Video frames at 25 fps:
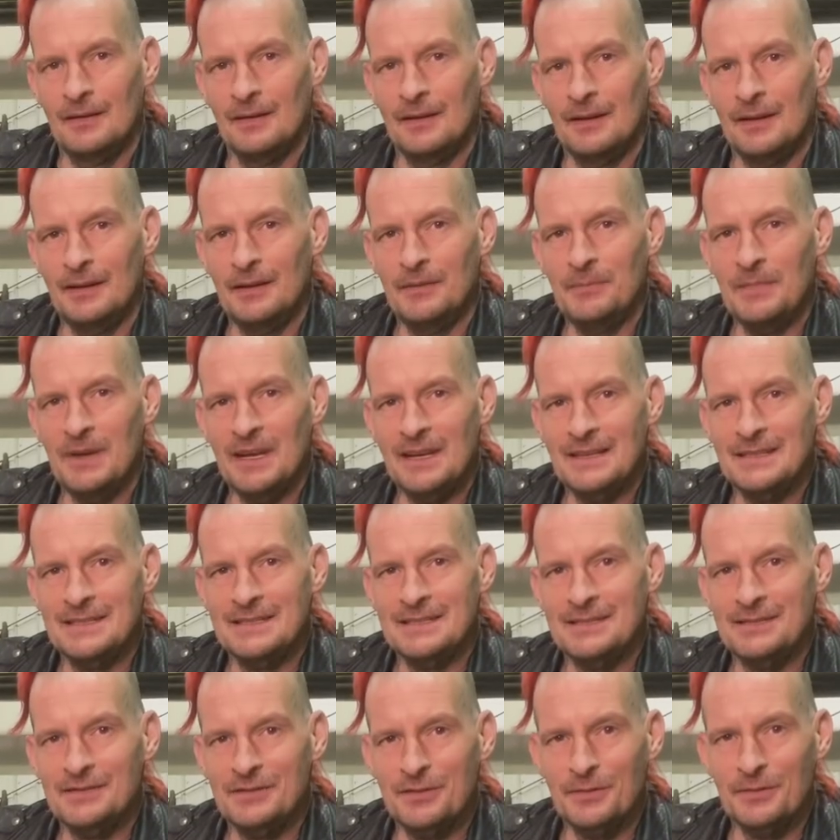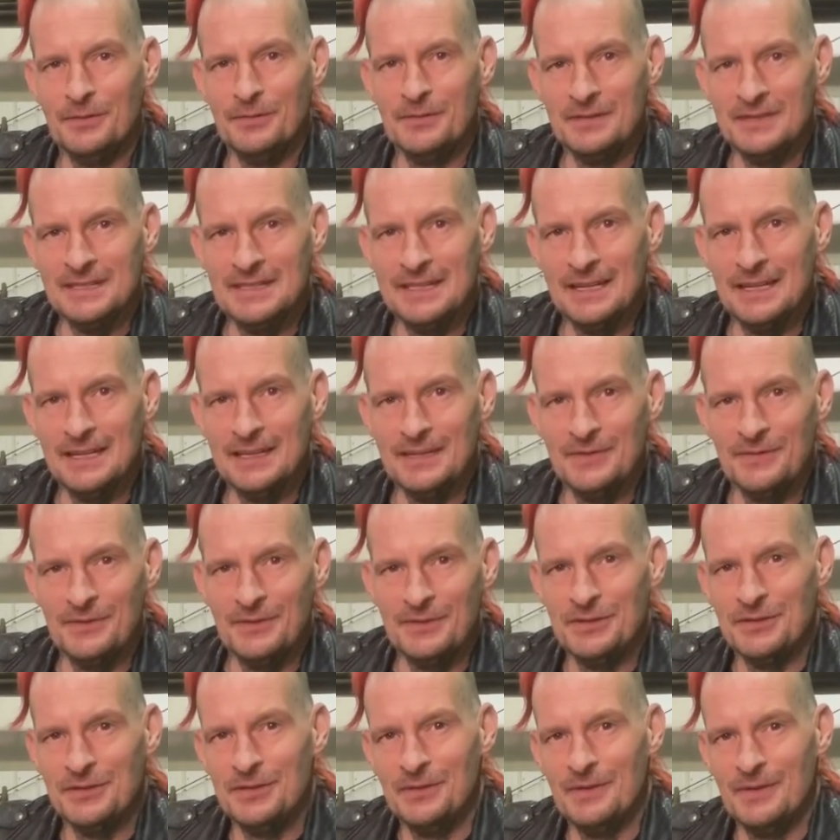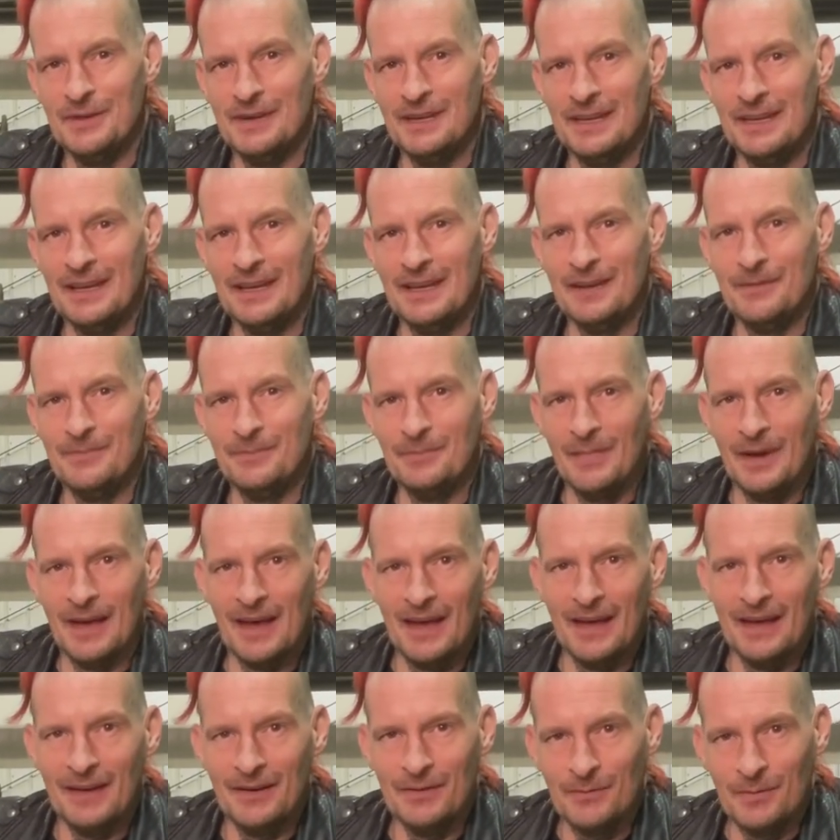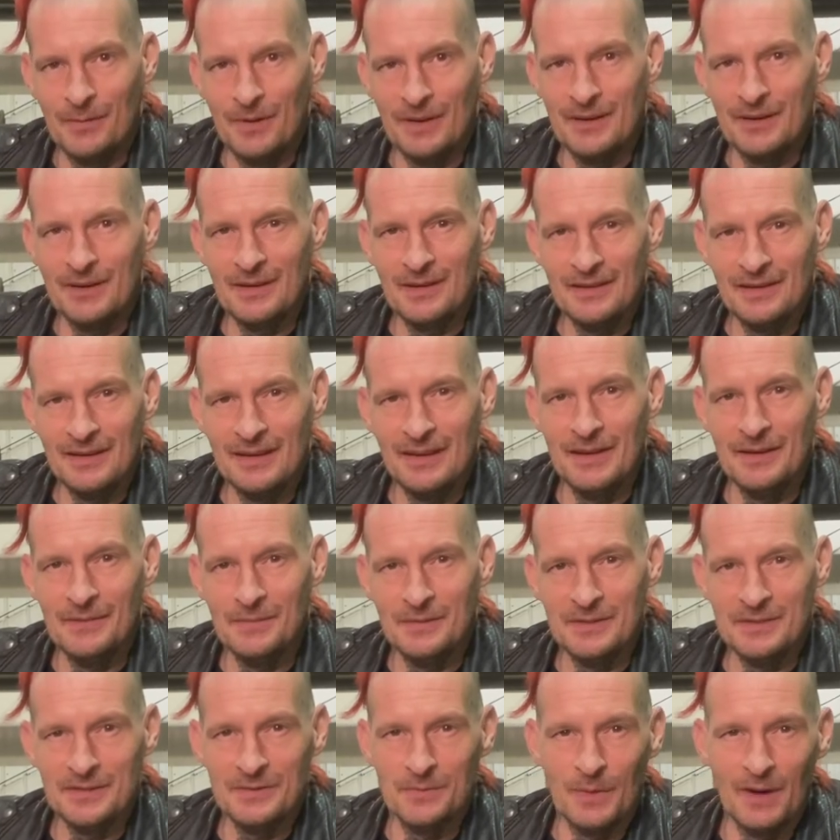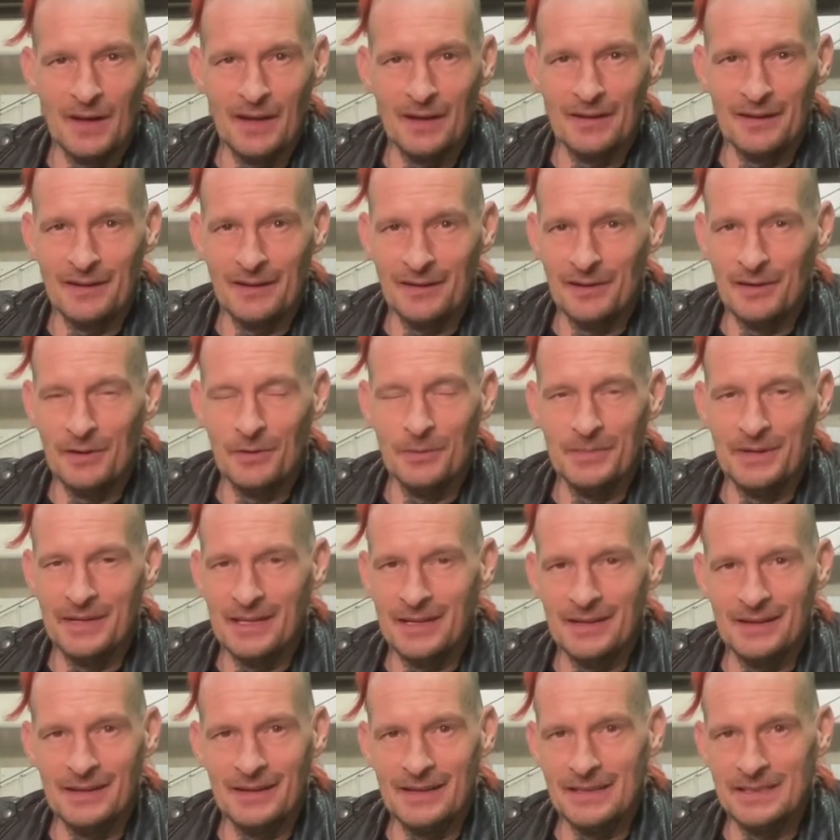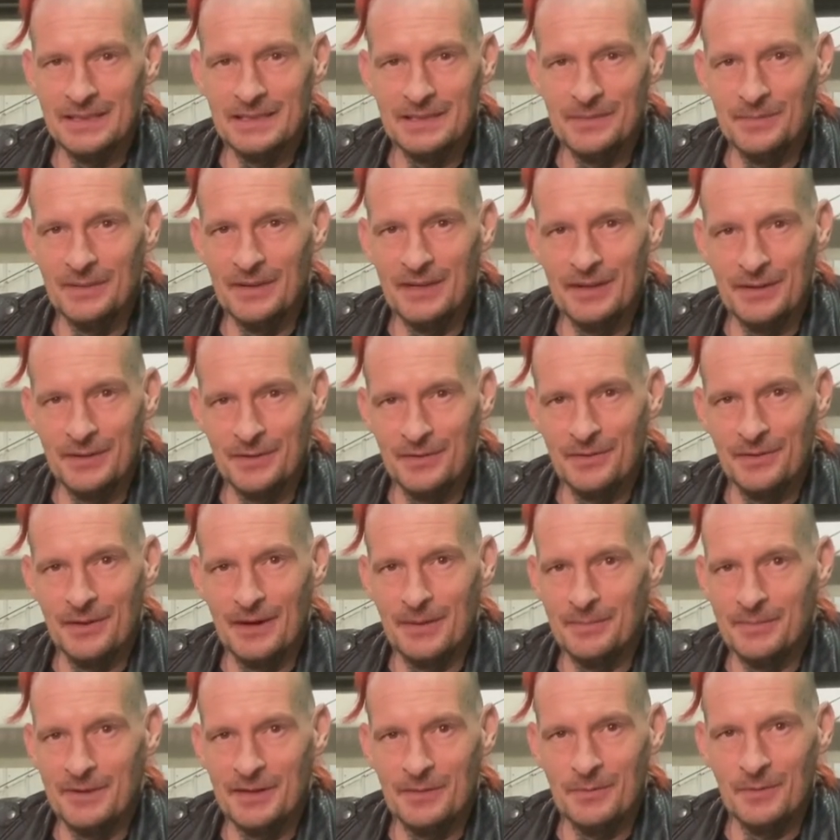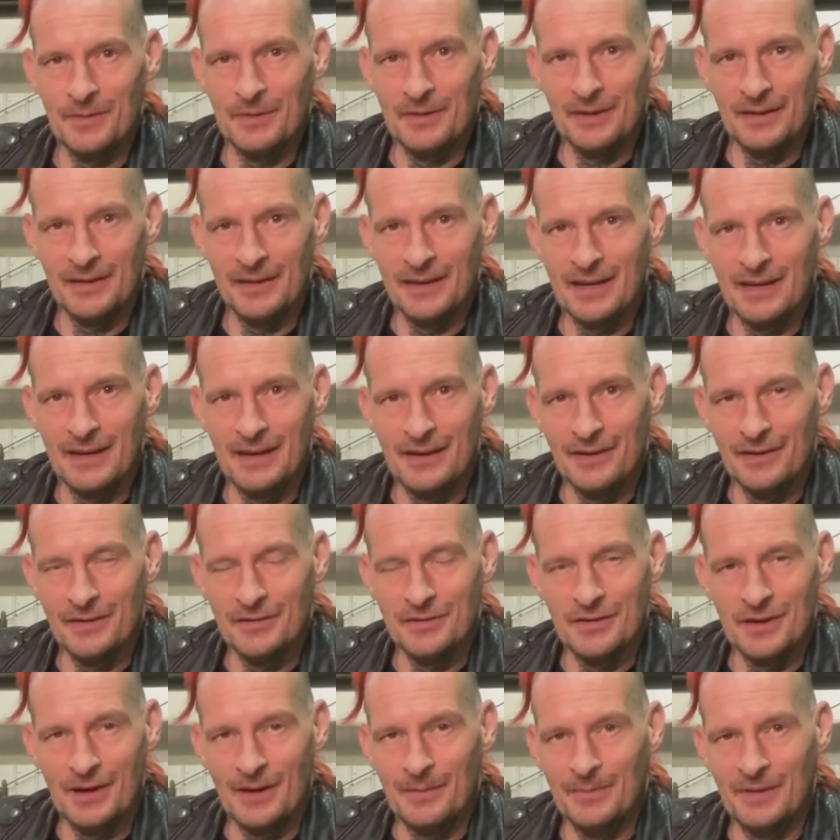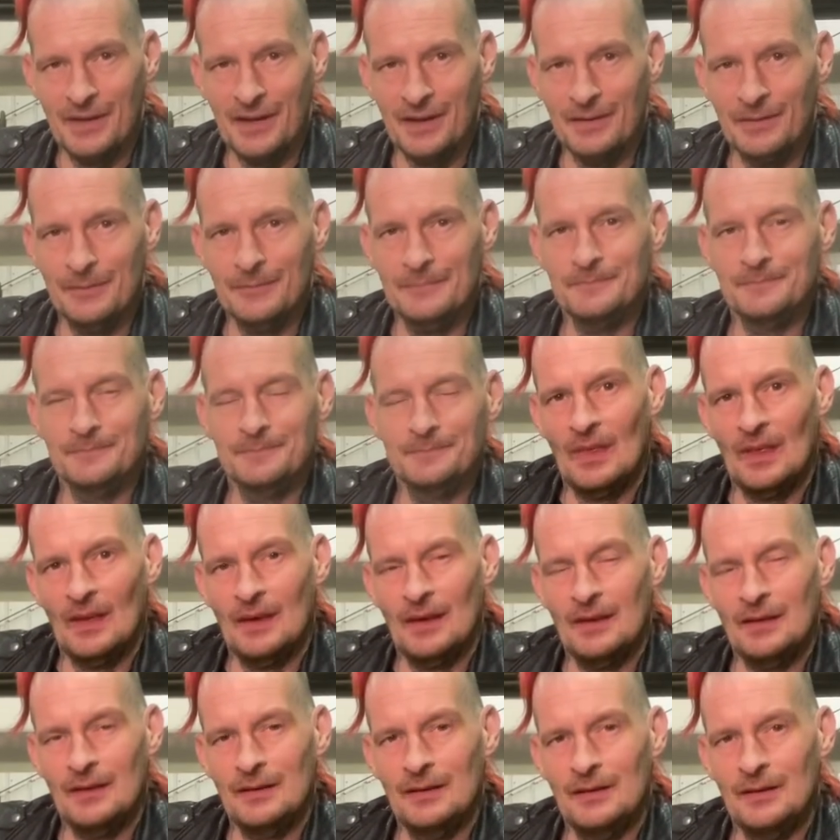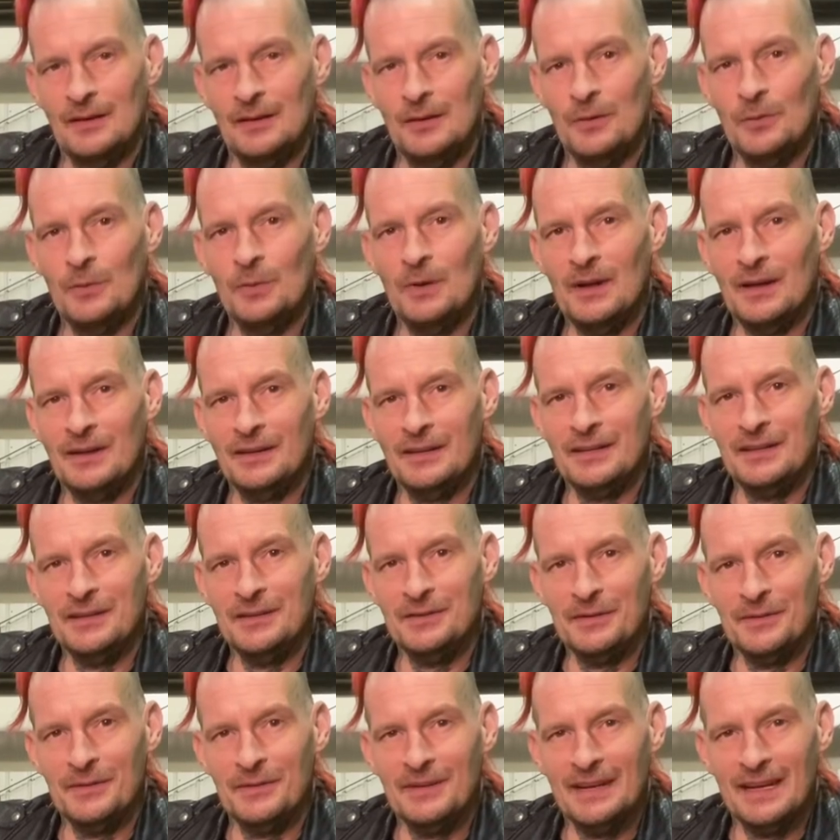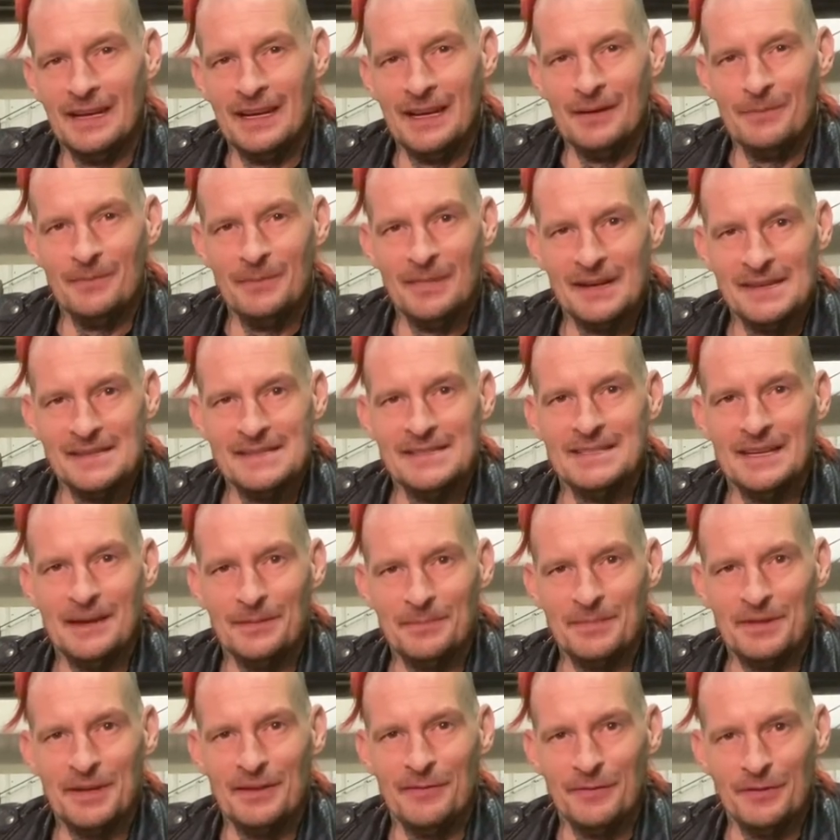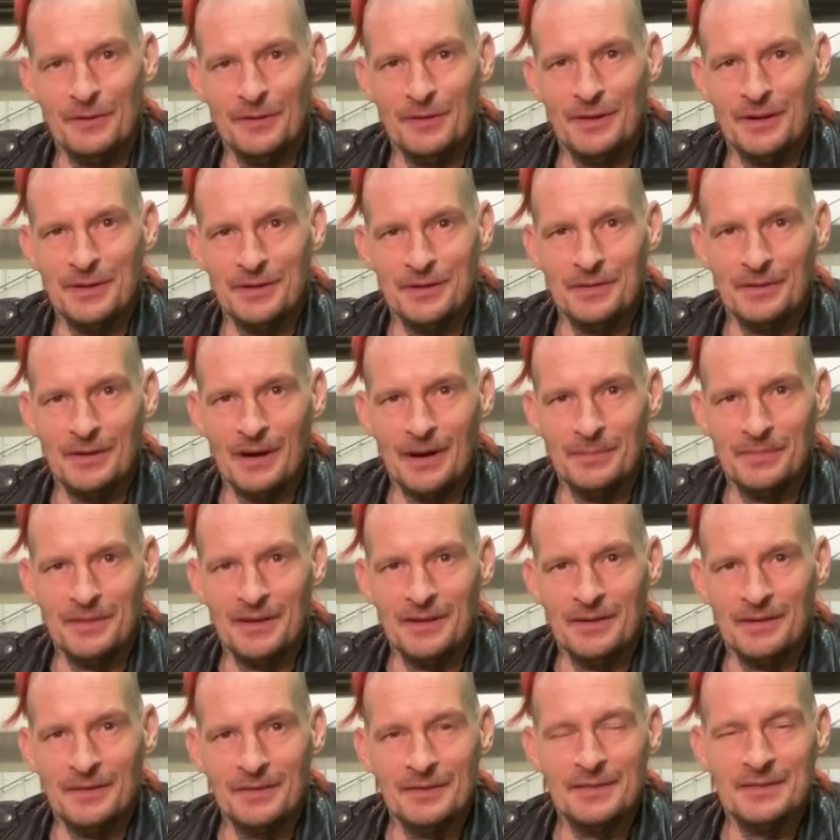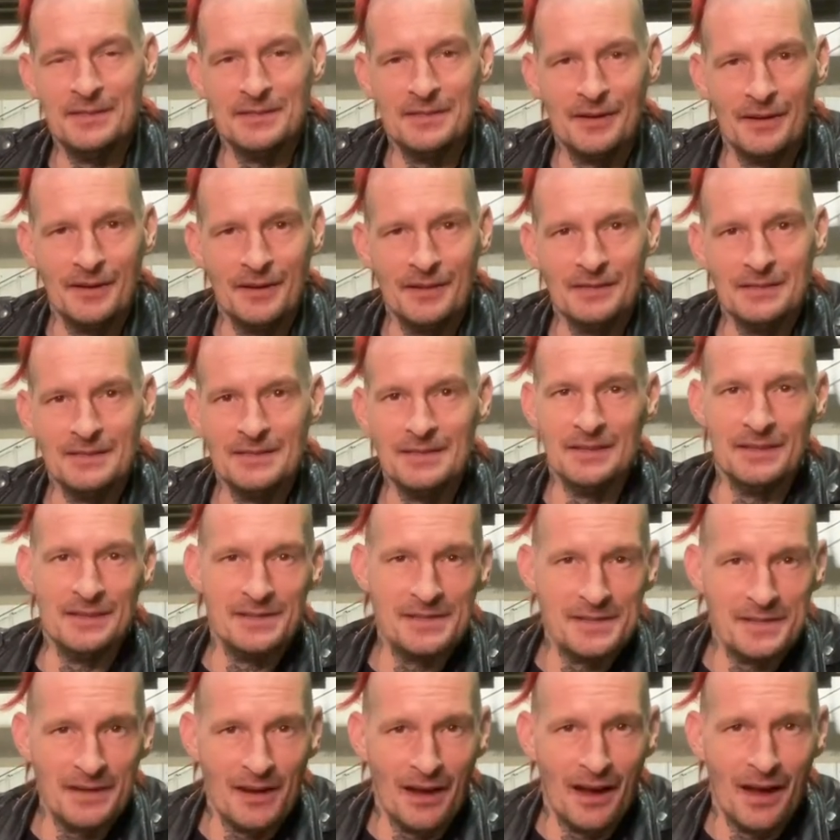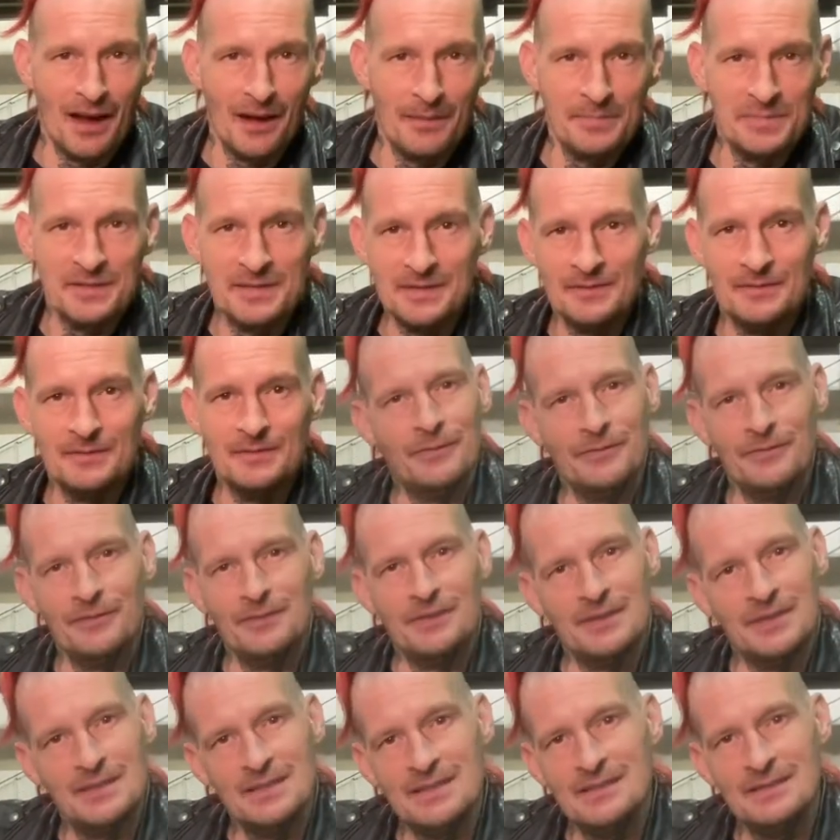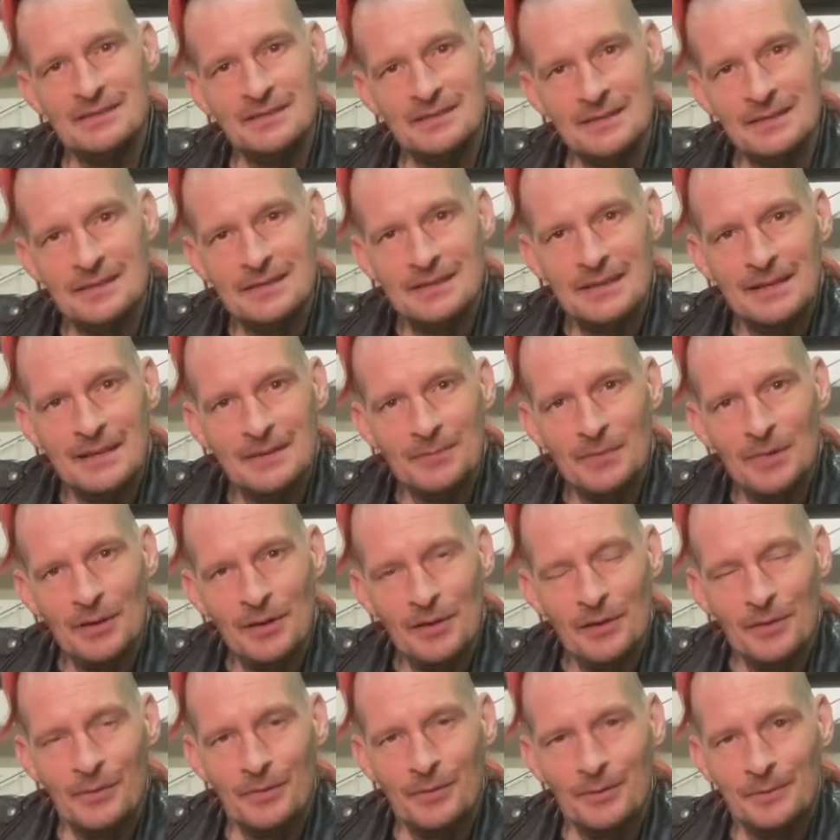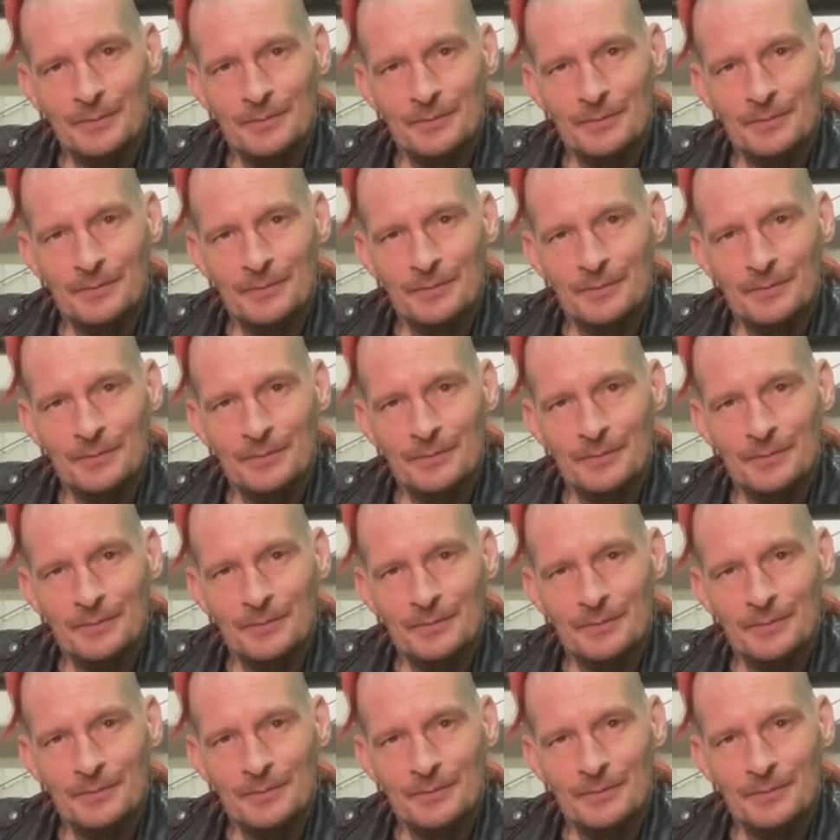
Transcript: It makes total sense for Chewie to get mad when he was welding. Nobody likes to be interrupted when they're getting a job done. Your weld can totally get messed up if you're interrupted. It starts and stops. Just leave him alone.